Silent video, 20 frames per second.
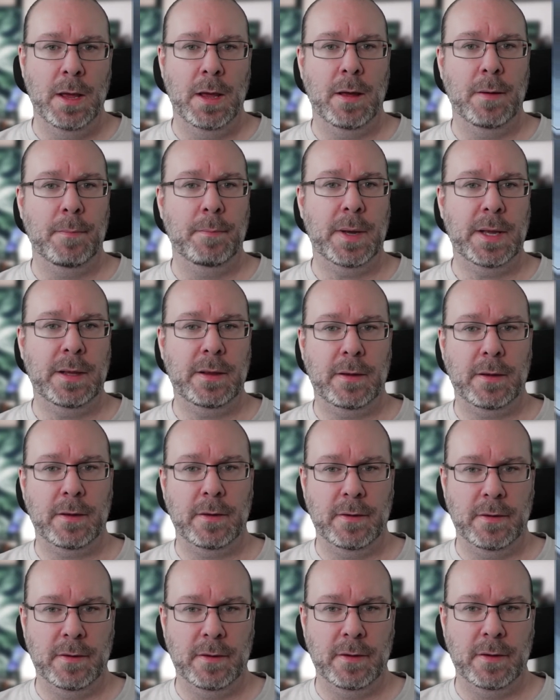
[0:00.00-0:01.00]
But
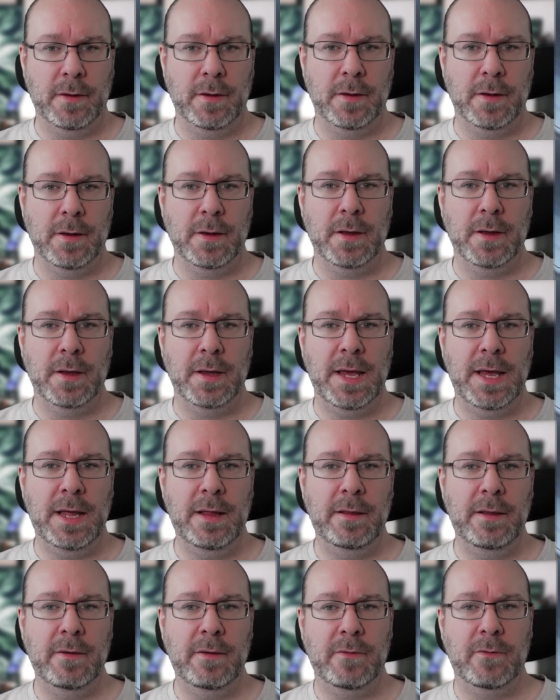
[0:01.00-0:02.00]
in
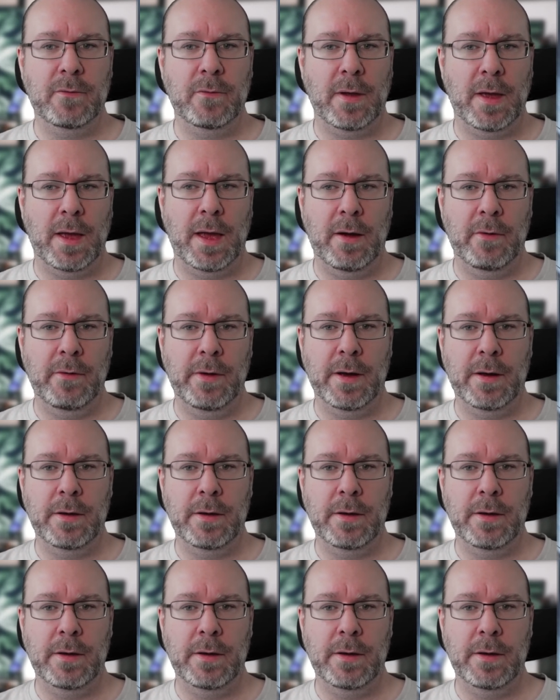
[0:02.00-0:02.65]
this area, you